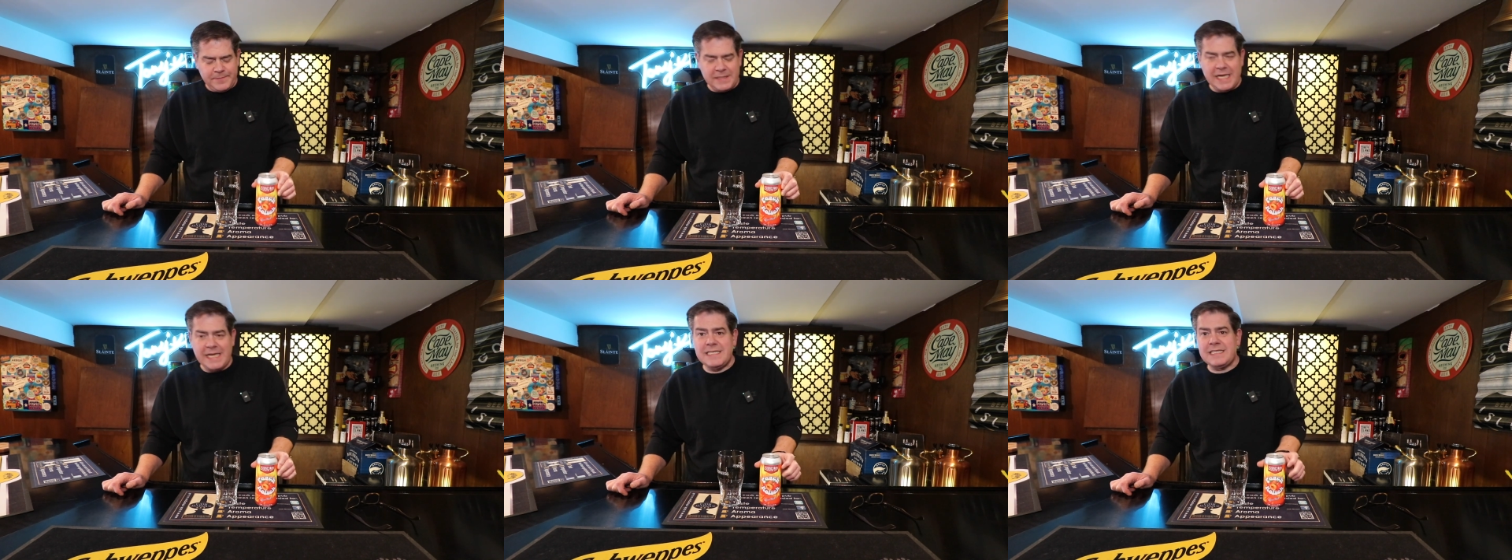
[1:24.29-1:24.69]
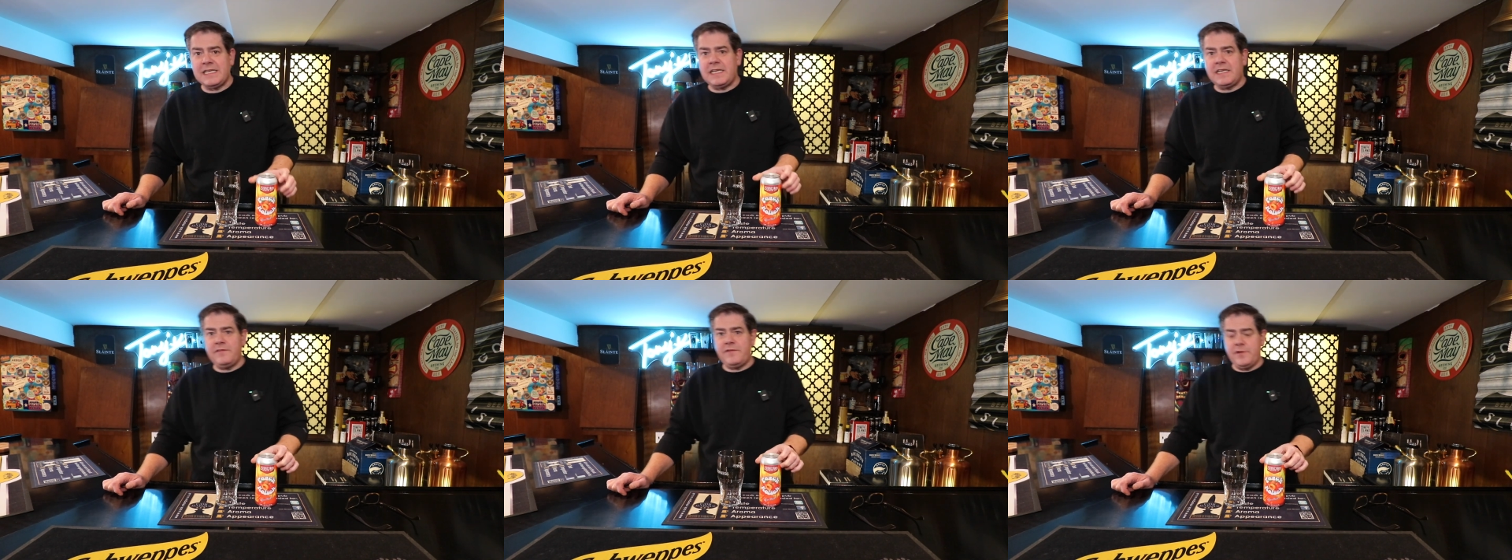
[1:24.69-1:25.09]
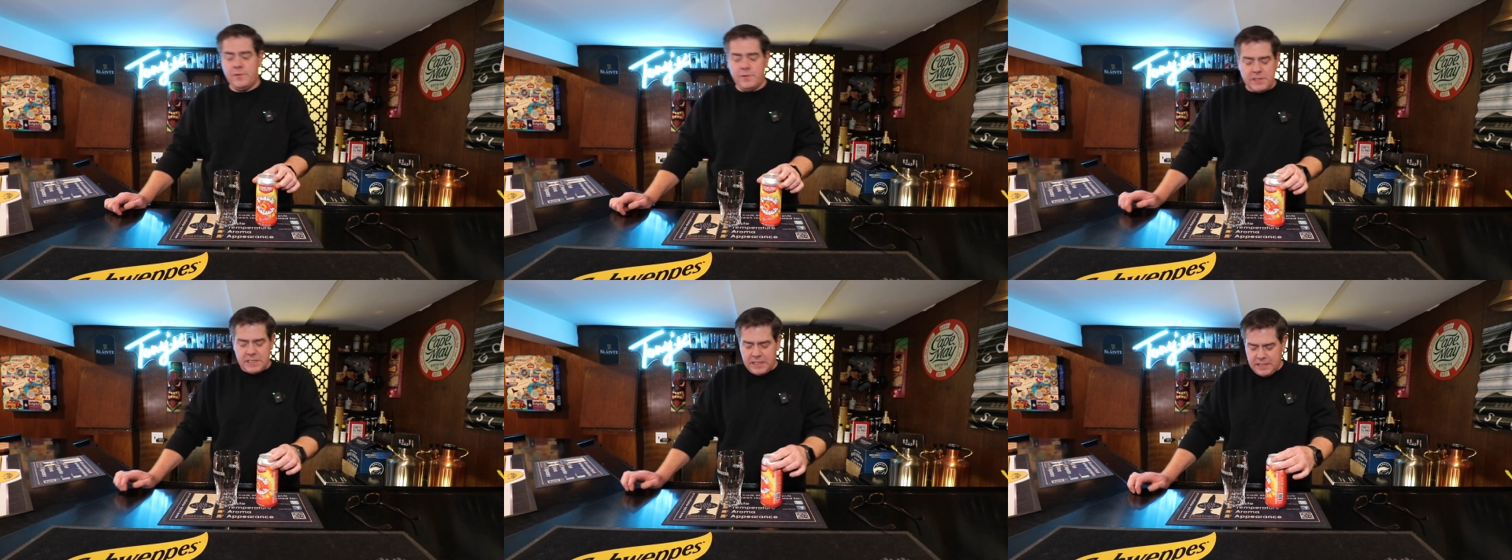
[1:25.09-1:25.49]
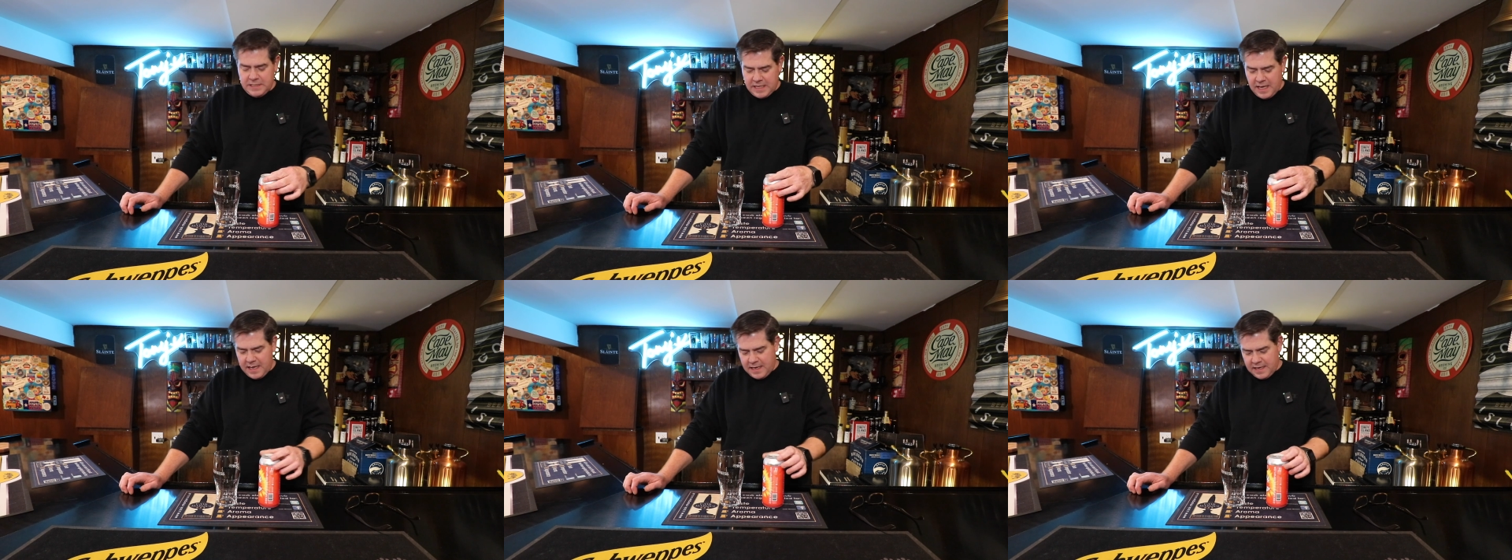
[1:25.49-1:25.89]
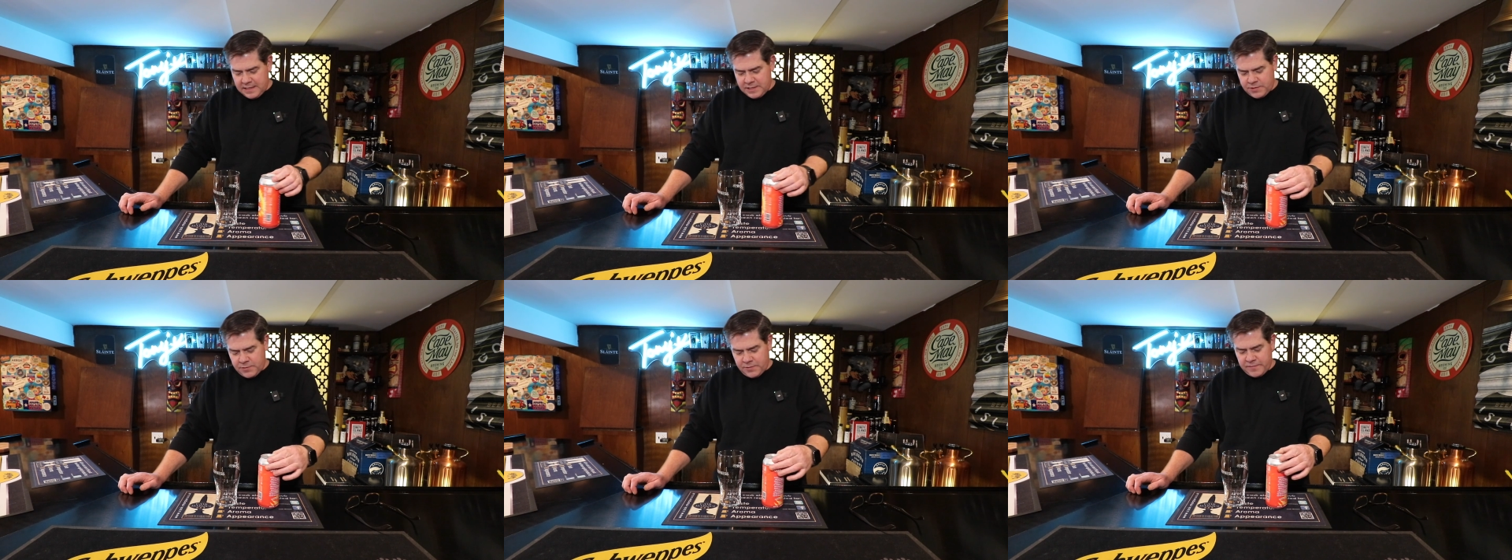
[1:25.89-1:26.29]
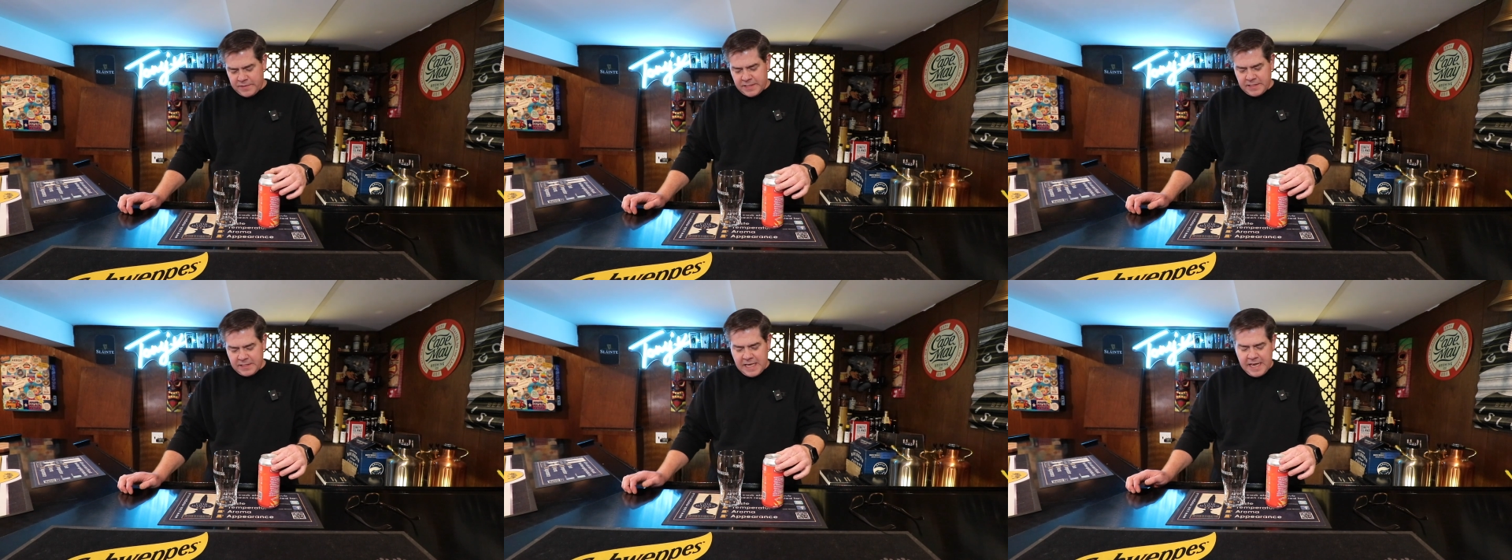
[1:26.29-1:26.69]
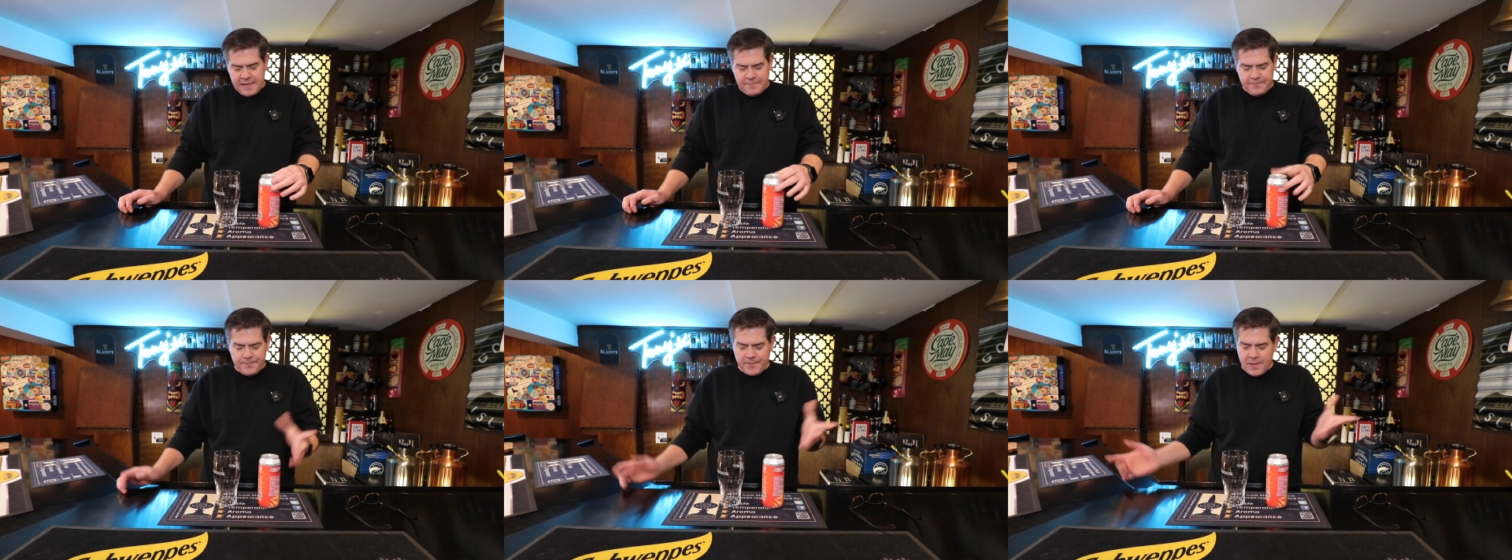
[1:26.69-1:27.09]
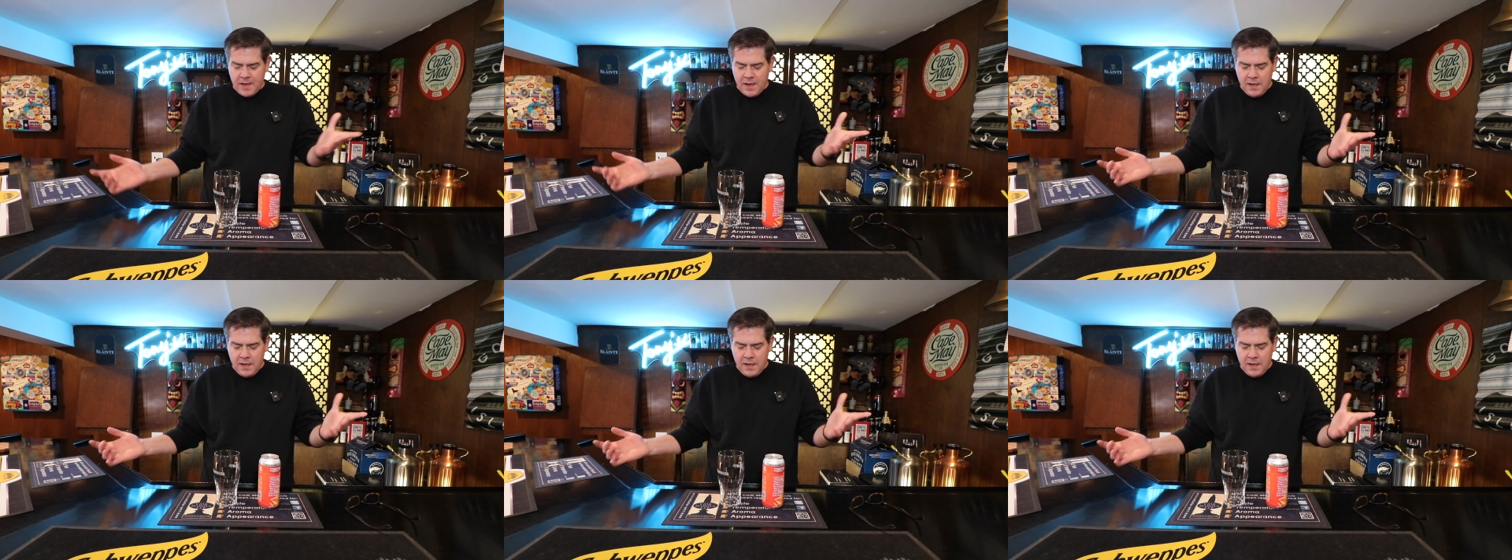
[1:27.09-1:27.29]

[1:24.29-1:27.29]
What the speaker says: Dazed and Confused, and I sort of dug that.